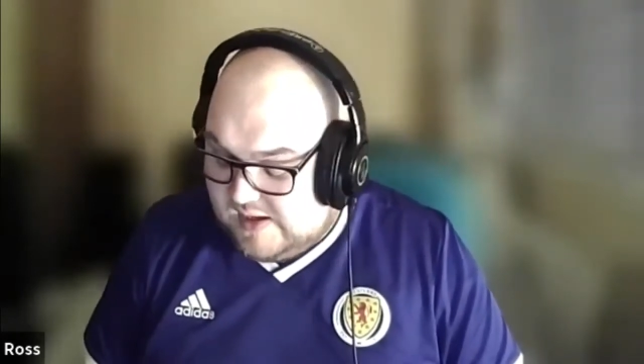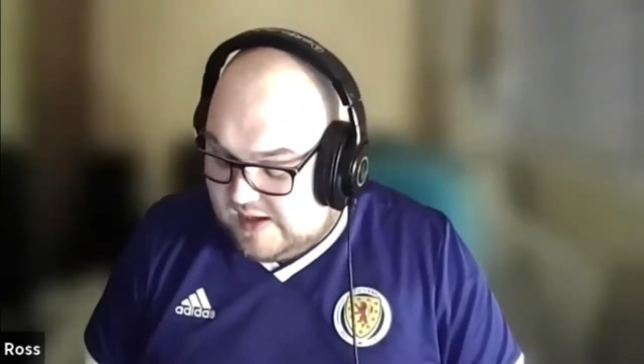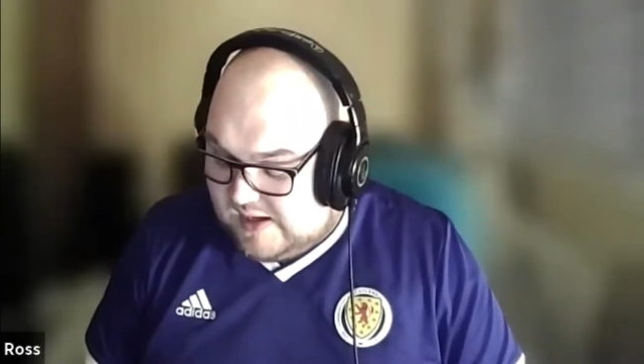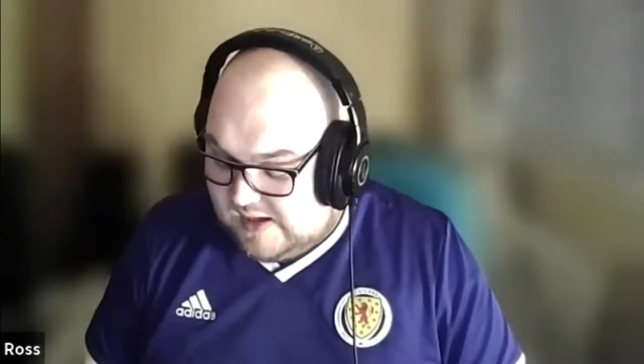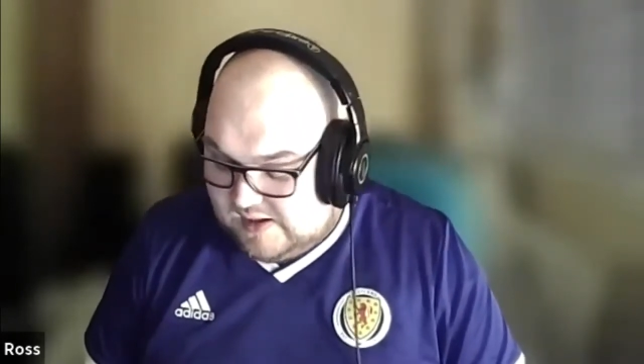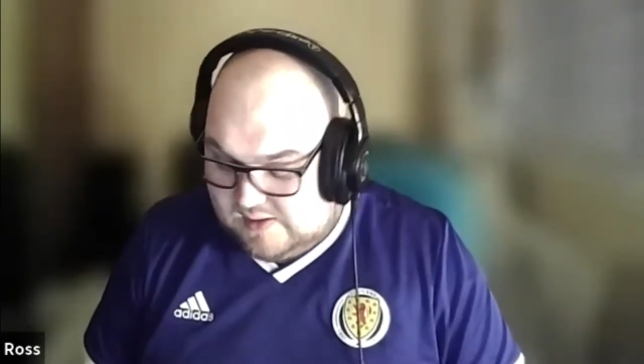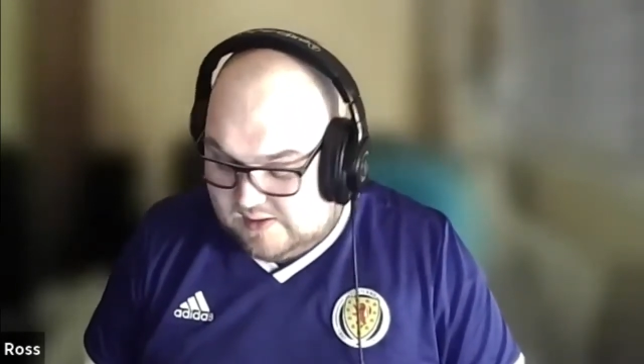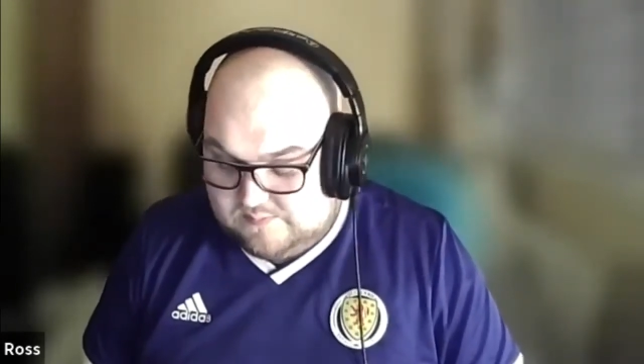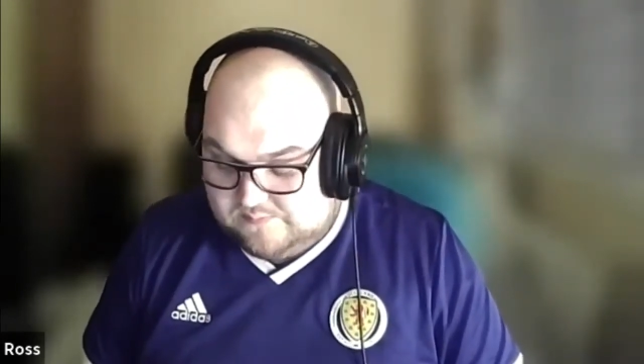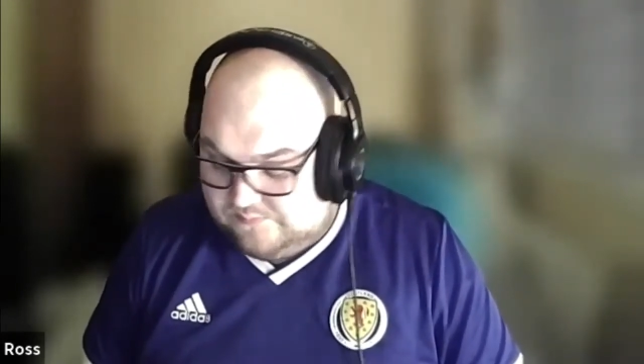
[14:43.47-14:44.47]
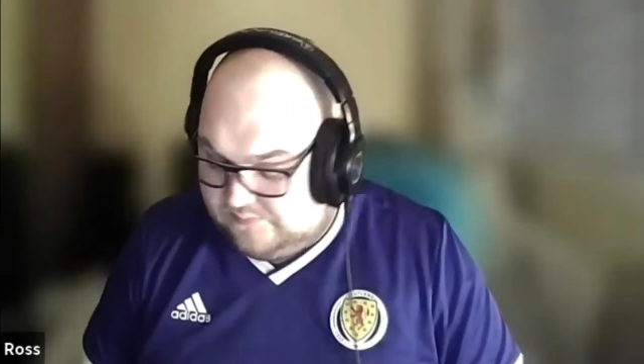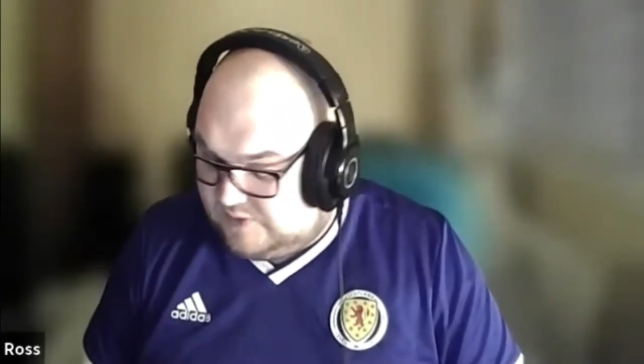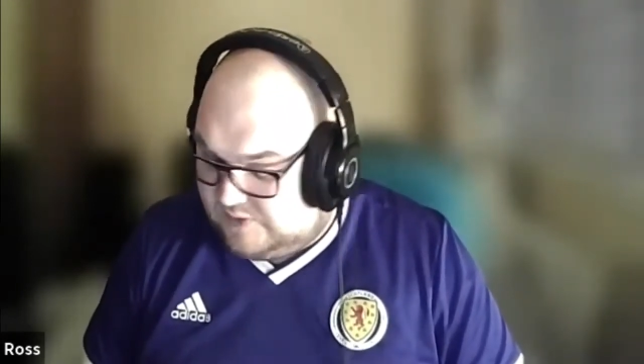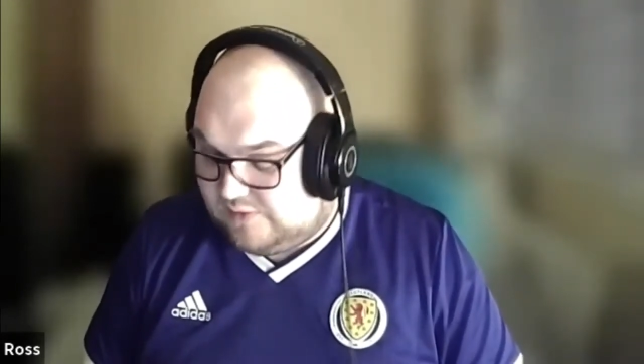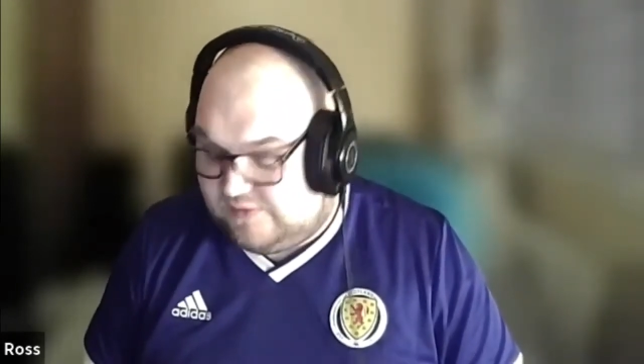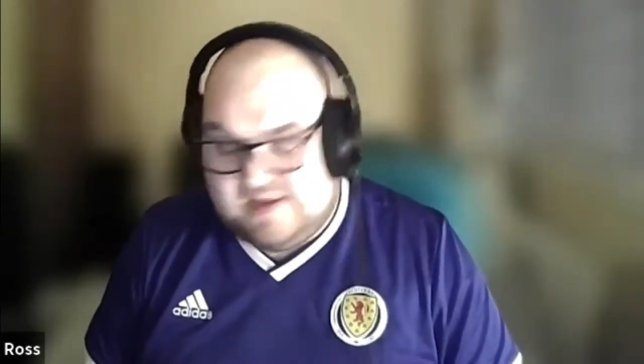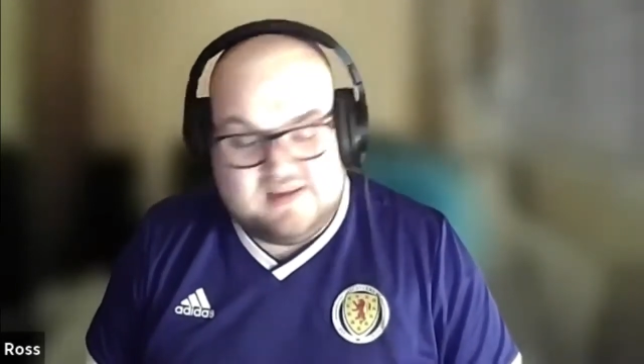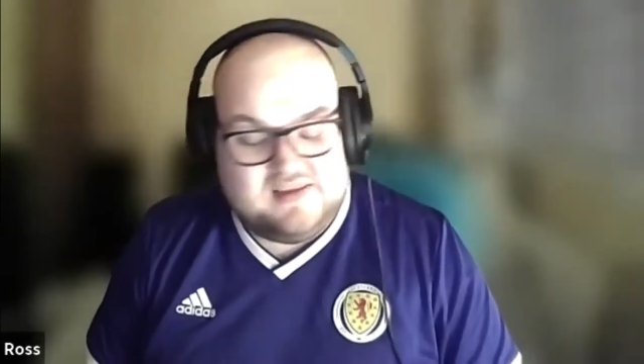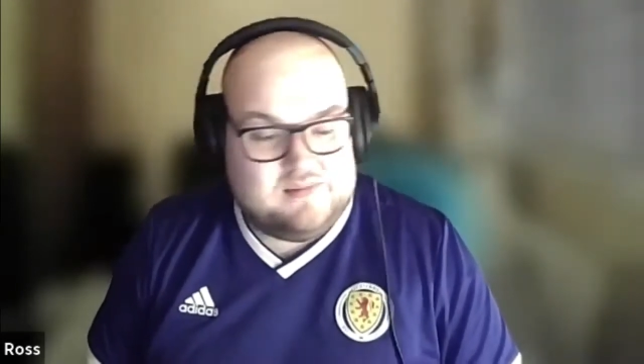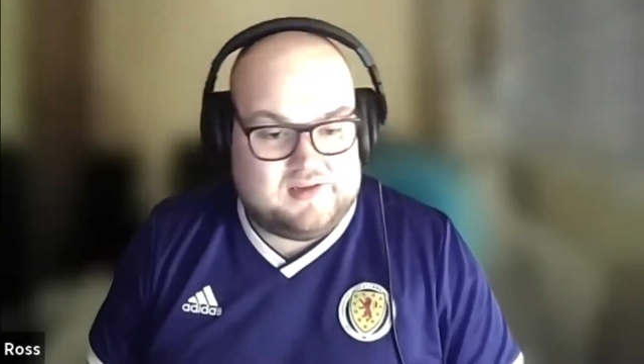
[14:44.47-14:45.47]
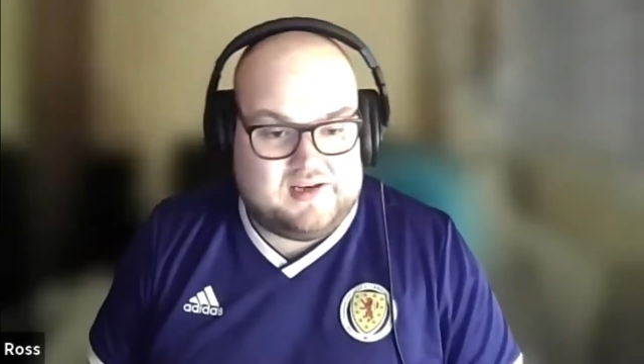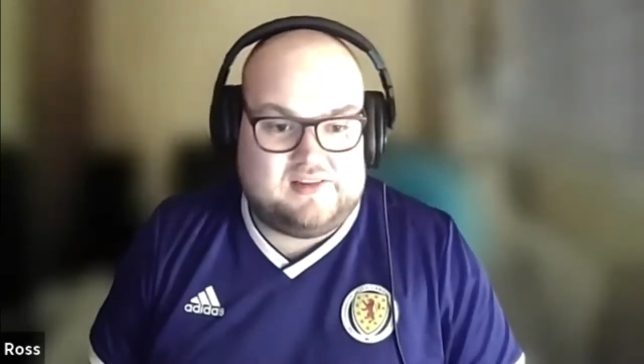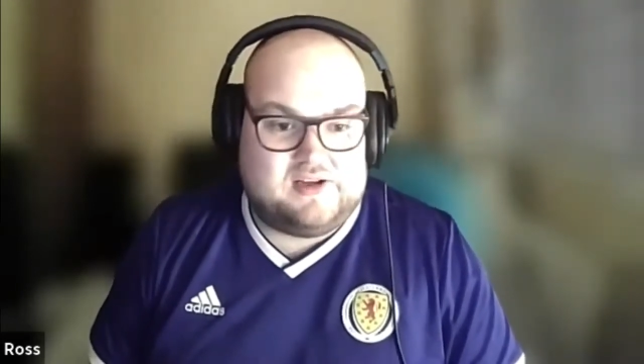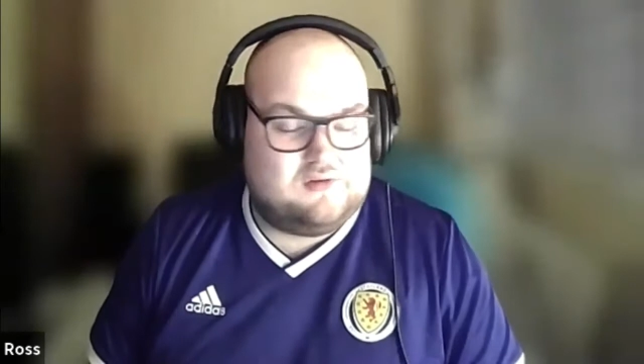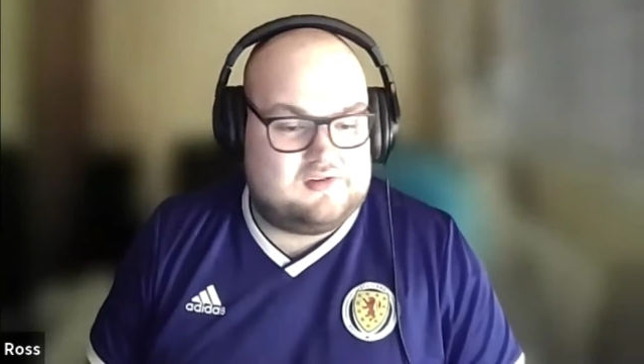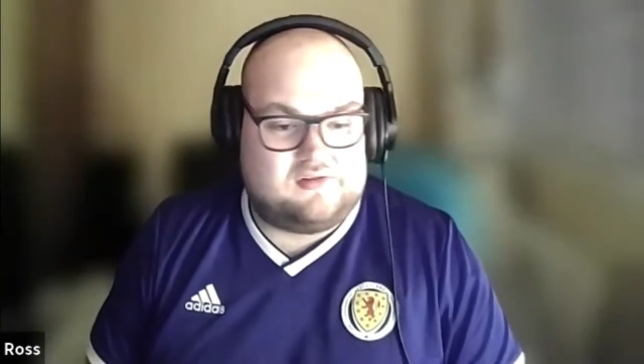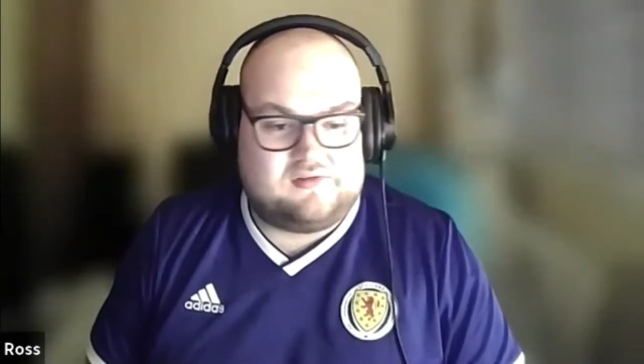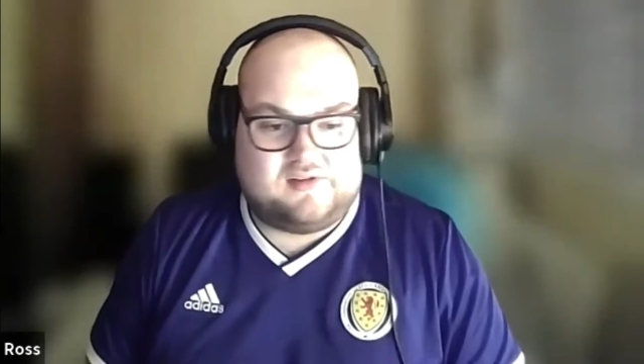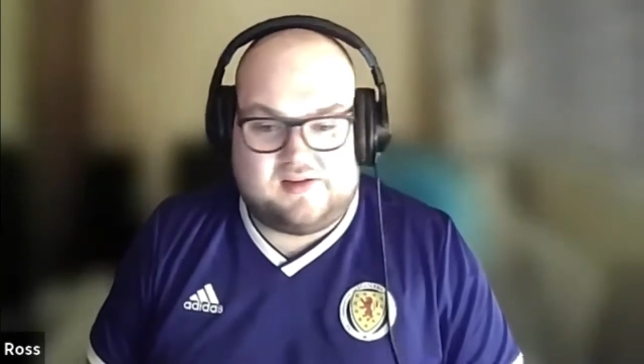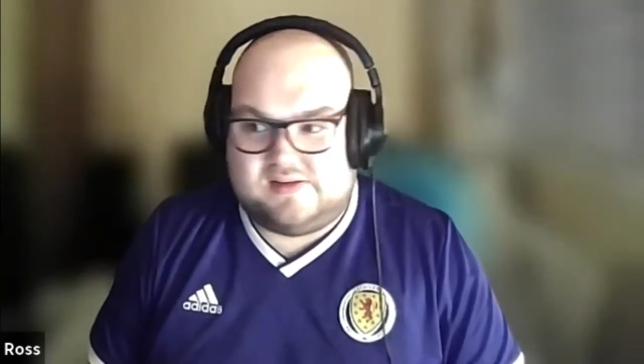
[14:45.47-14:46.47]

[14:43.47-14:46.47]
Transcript: If they can keep grinding out results like this,